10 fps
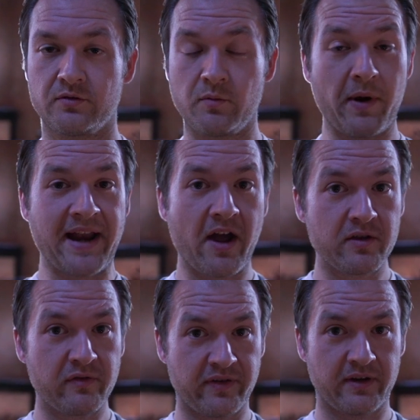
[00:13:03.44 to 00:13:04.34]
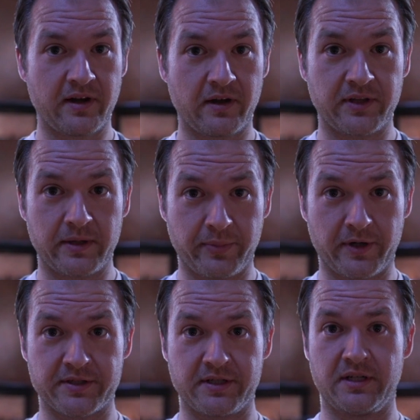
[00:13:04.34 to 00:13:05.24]
So by now you've figured out that
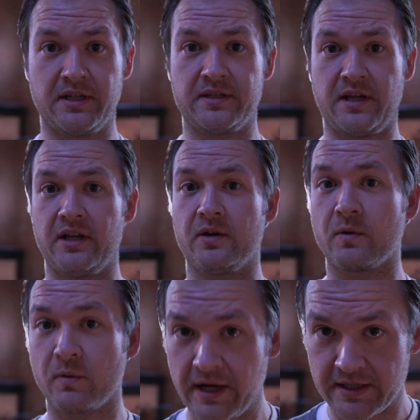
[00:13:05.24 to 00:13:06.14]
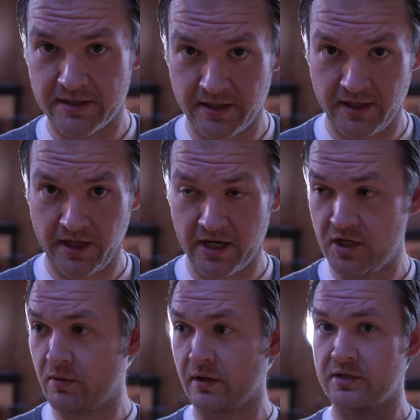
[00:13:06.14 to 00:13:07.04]
Boston is a great city and
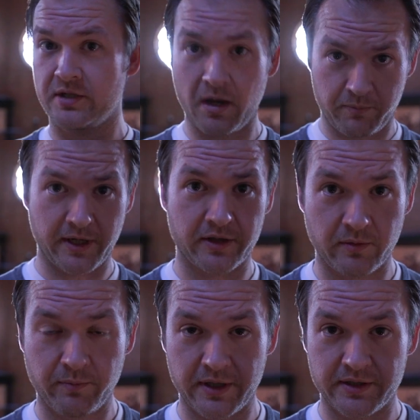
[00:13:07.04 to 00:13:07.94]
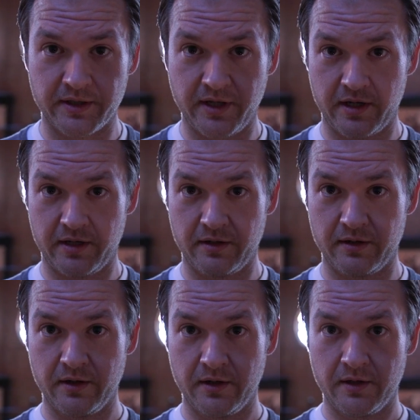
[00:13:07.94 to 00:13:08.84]
you are champing at the bit to get here.
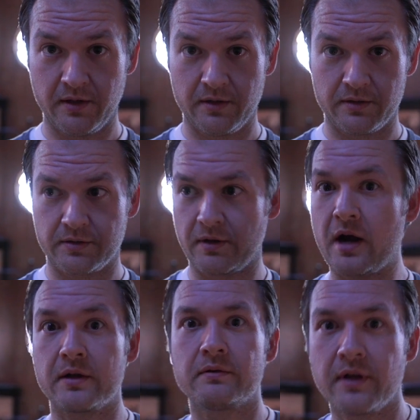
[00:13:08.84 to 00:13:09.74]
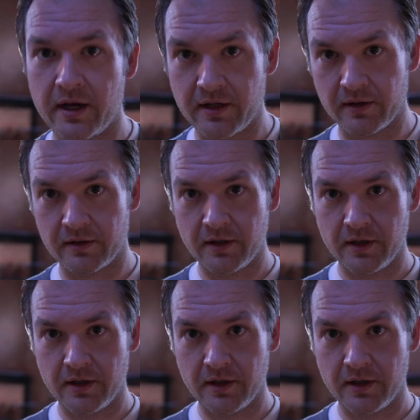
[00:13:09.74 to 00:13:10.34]
So how do you get here?